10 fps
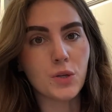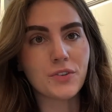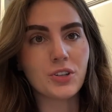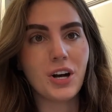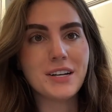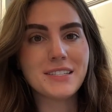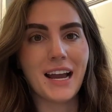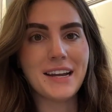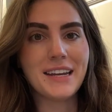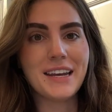over gloss,
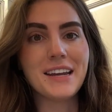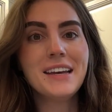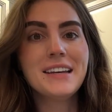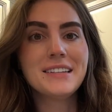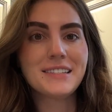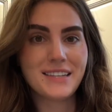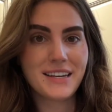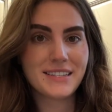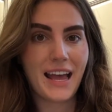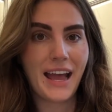I did
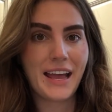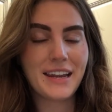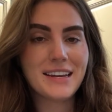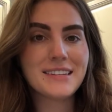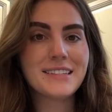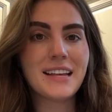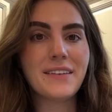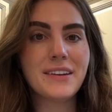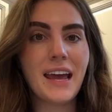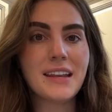6N,
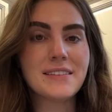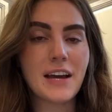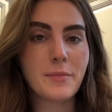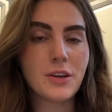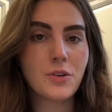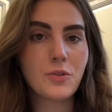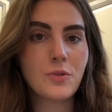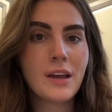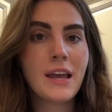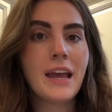
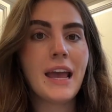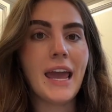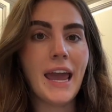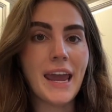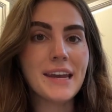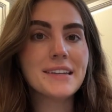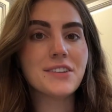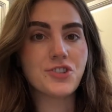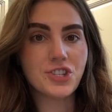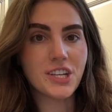7NW,
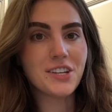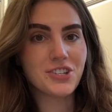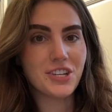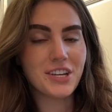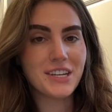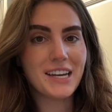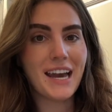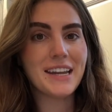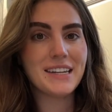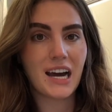8GG,
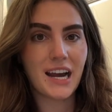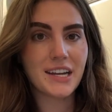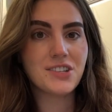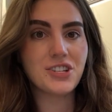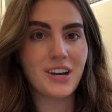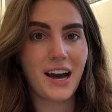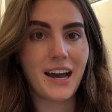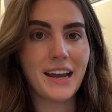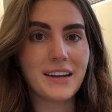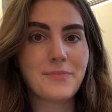and
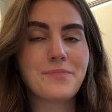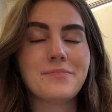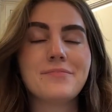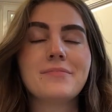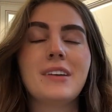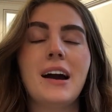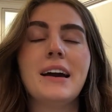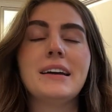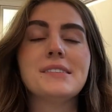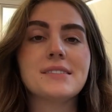9GI.
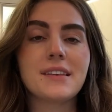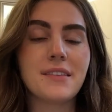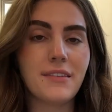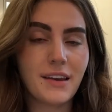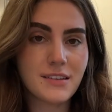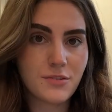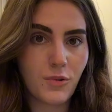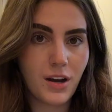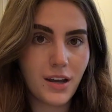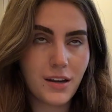Guys, this
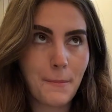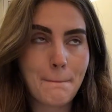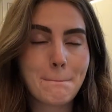one,